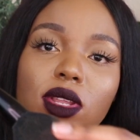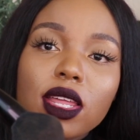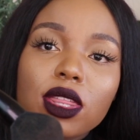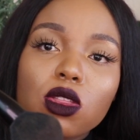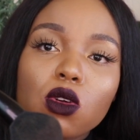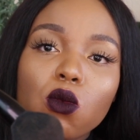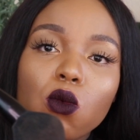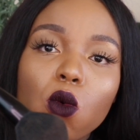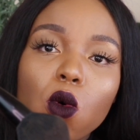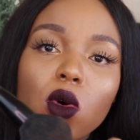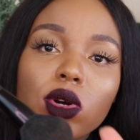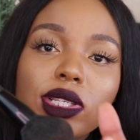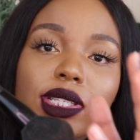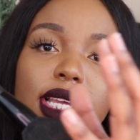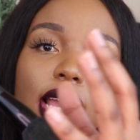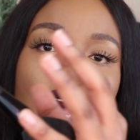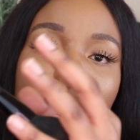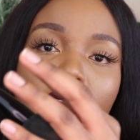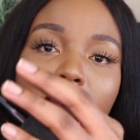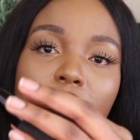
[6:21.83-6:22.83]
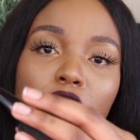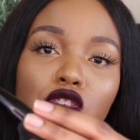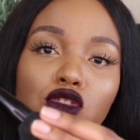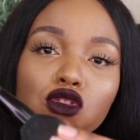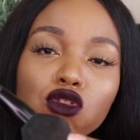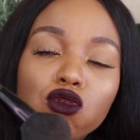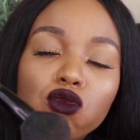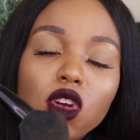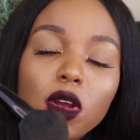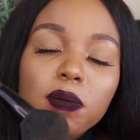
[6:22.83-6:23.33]
that the water
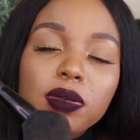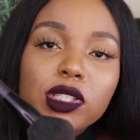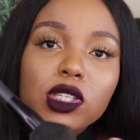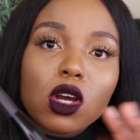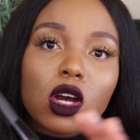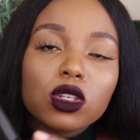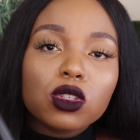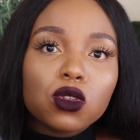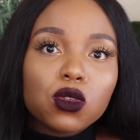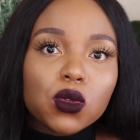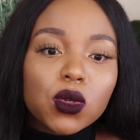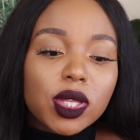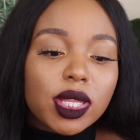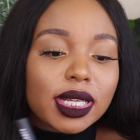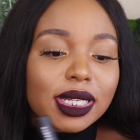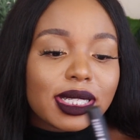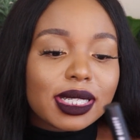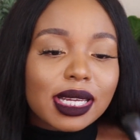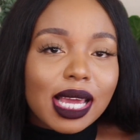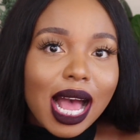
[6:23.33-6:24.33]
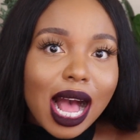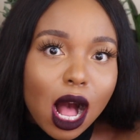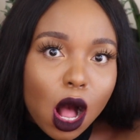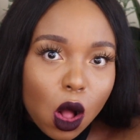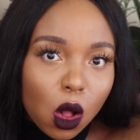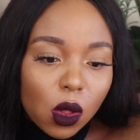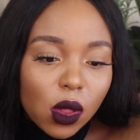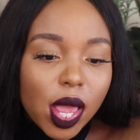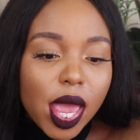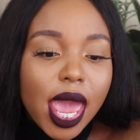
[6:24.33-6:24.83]
drips onto the
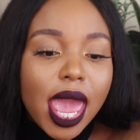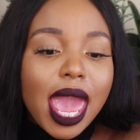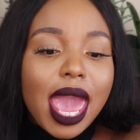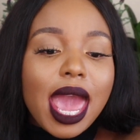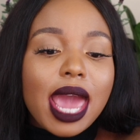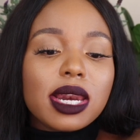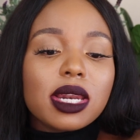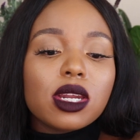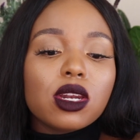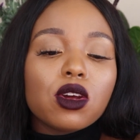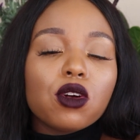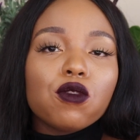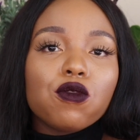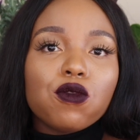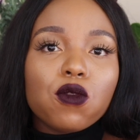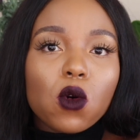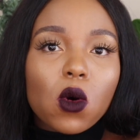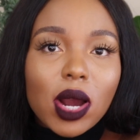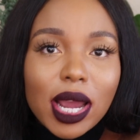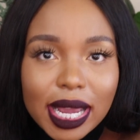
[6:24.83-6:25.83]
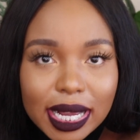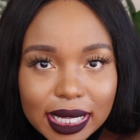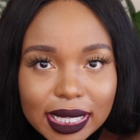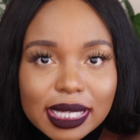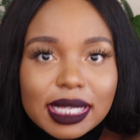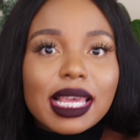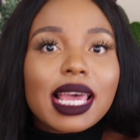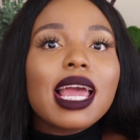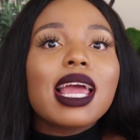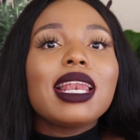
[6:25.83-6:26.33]
towel and it
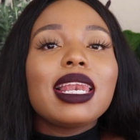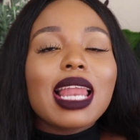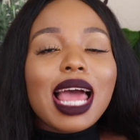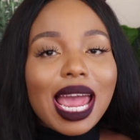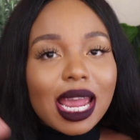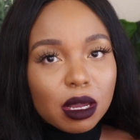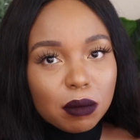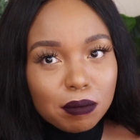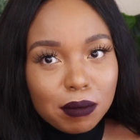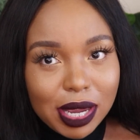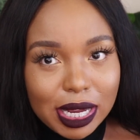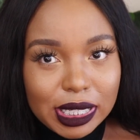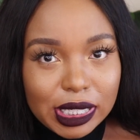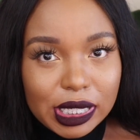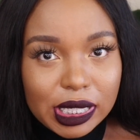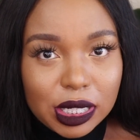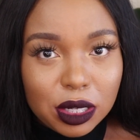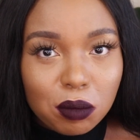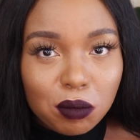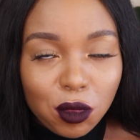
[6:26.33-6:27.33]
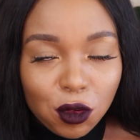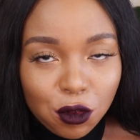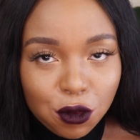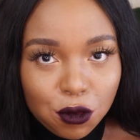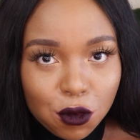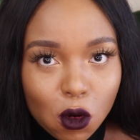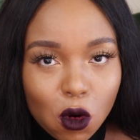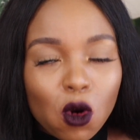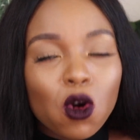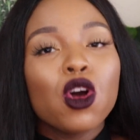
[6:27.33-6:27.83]
avoids, like mentioned
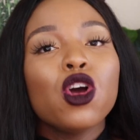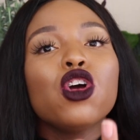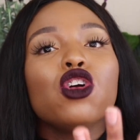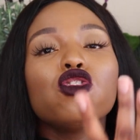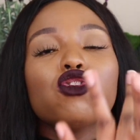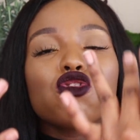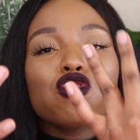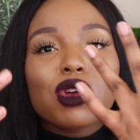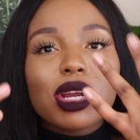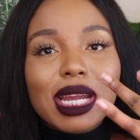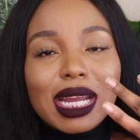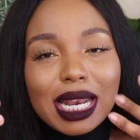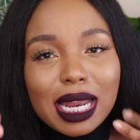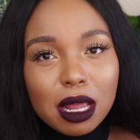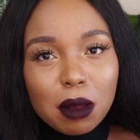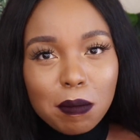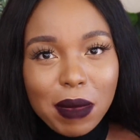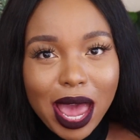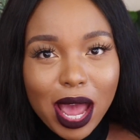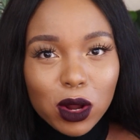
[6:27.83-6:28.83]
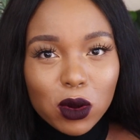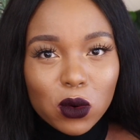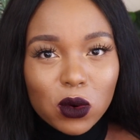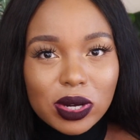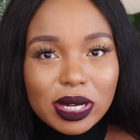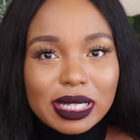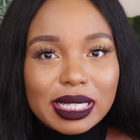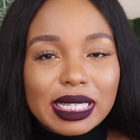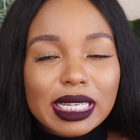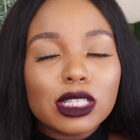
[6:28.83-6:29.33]
before, trickling
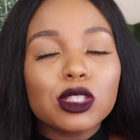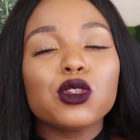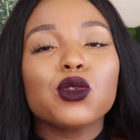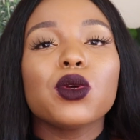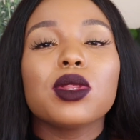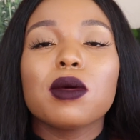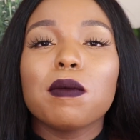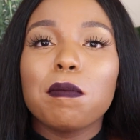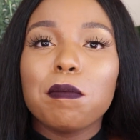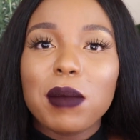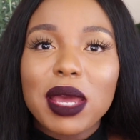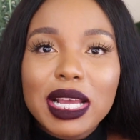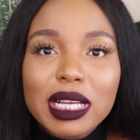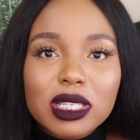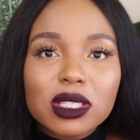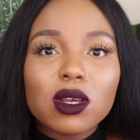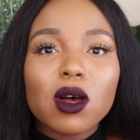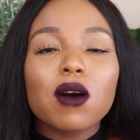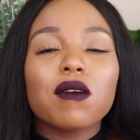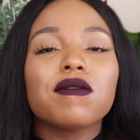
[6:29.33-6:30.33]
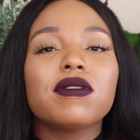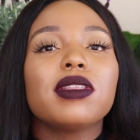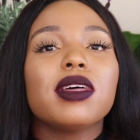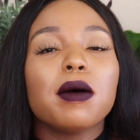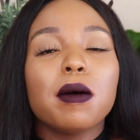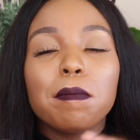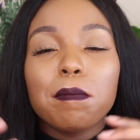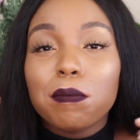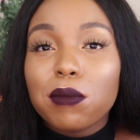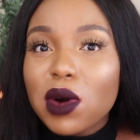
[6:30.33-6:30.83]
backwards into the base of
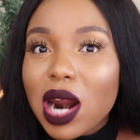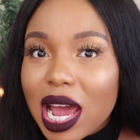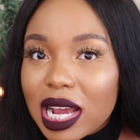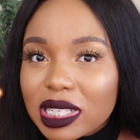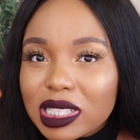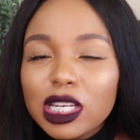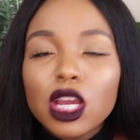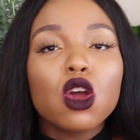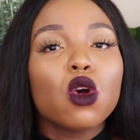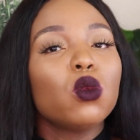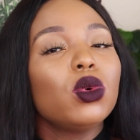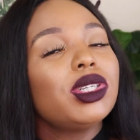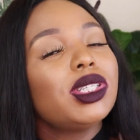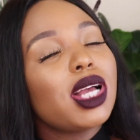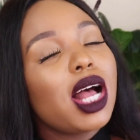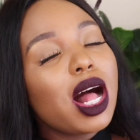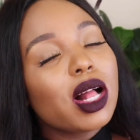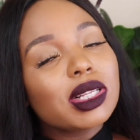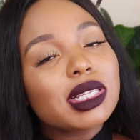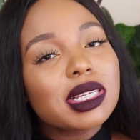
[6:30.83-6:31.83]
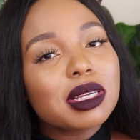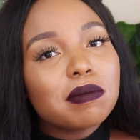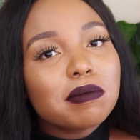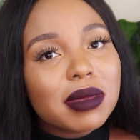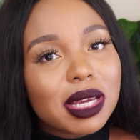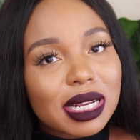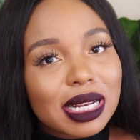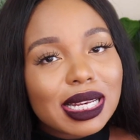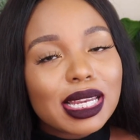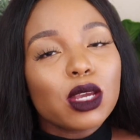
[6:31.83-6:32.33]
the brush, which
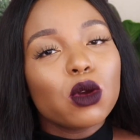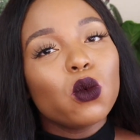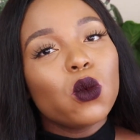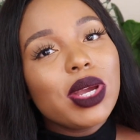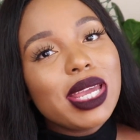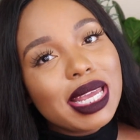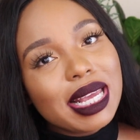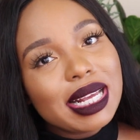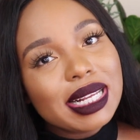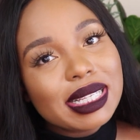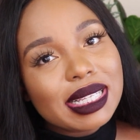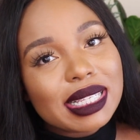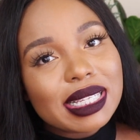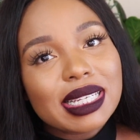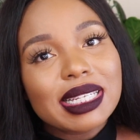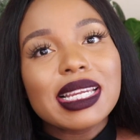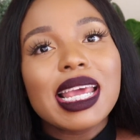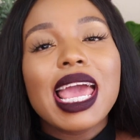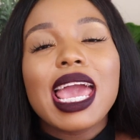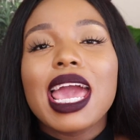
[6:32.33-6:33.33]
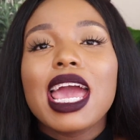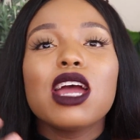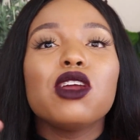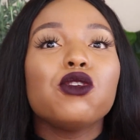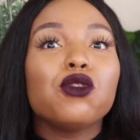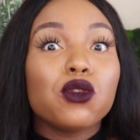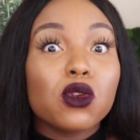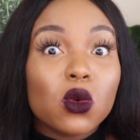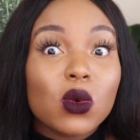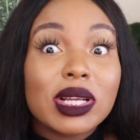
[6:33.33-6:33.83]
ultimately weakens it
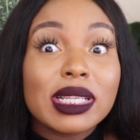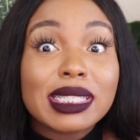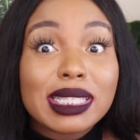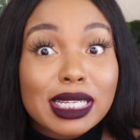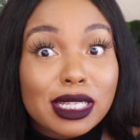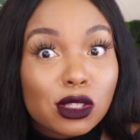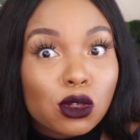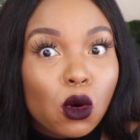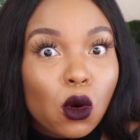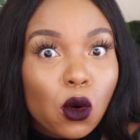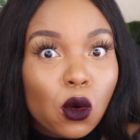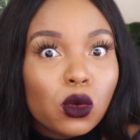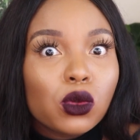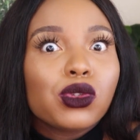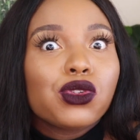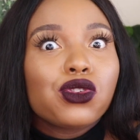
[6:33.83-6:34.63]
and ruins its whole